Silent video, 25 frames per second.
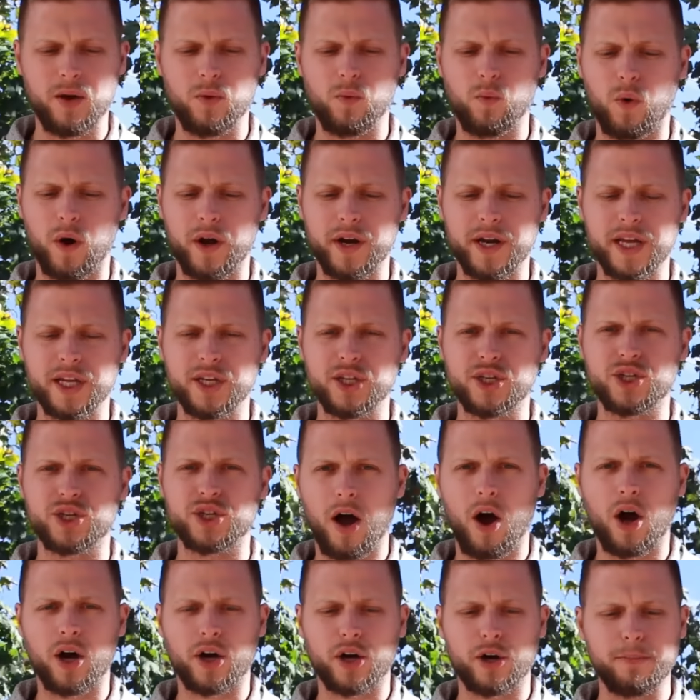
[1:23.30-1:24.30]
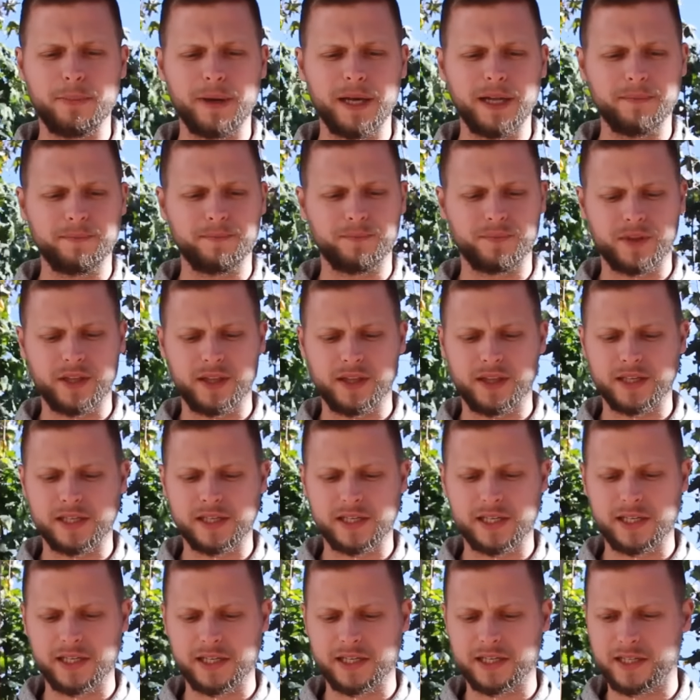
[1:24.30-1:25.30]
1-inch auger bit.
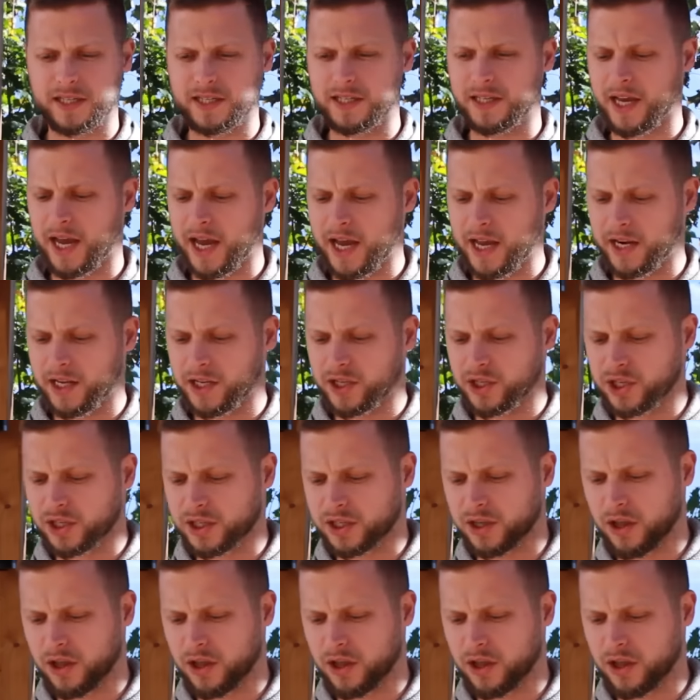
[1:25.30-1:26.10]
This is 8 inches